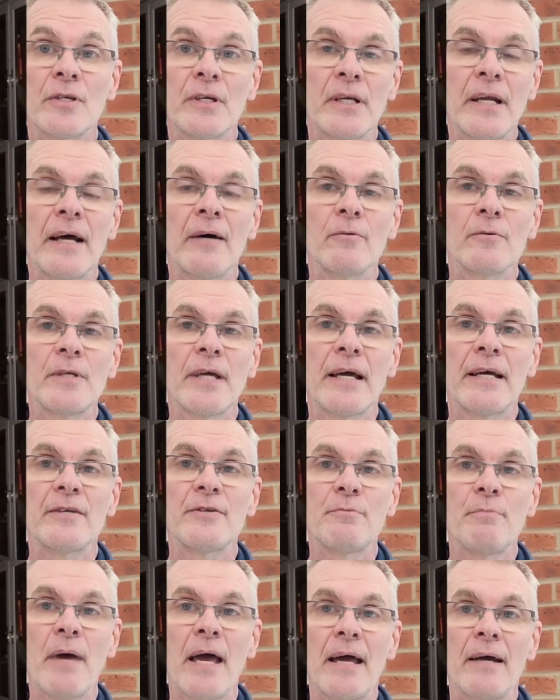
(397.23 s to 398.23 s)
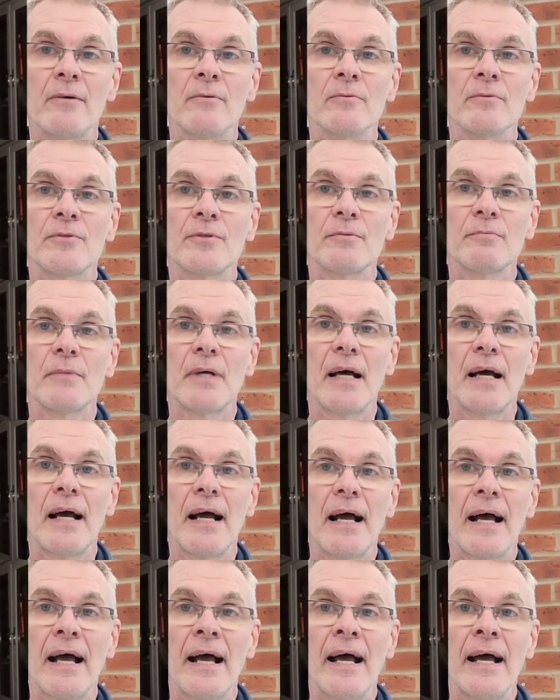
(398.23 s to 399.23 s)
an Altaz mount
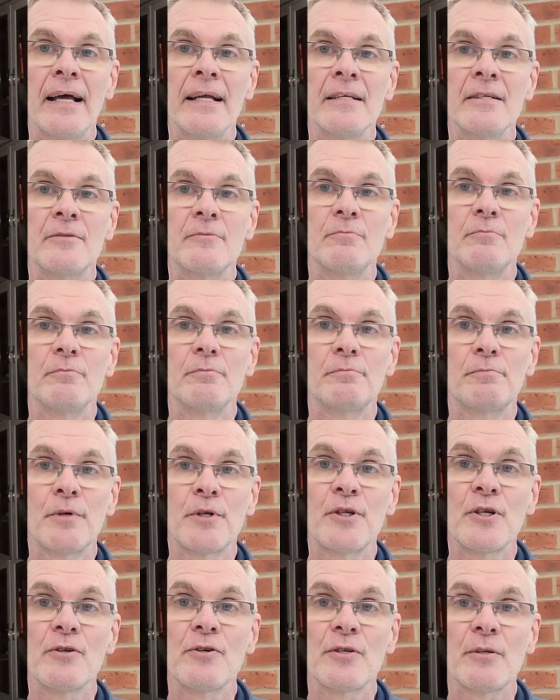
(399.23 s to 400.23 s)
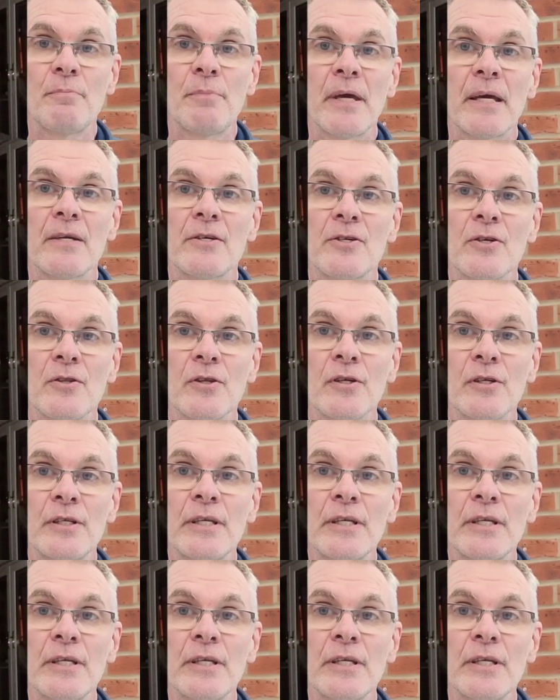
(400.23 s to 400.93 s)
and produced a picture that